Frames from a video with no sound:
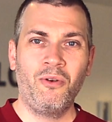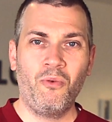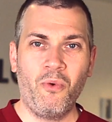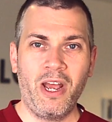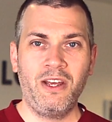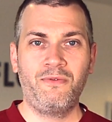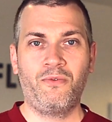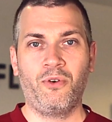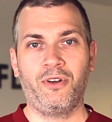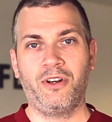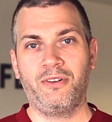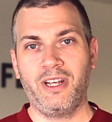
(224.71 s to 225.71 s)
wait
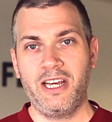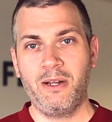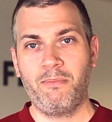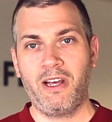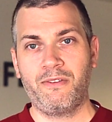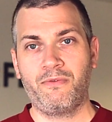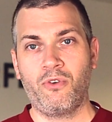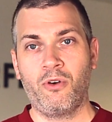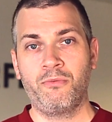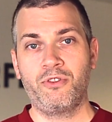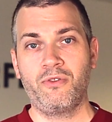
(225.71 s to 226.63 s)
for their data platform